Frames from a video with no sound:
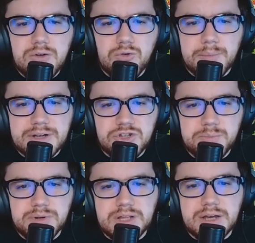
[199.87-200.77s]
When my
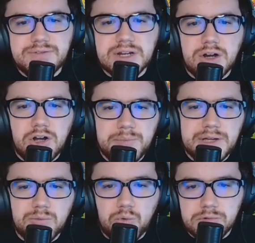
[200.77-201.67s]
super left, he called me
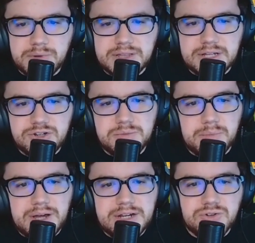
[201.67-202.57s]
and warned me that she
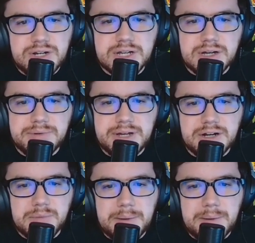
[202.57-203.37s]
might try to come down to my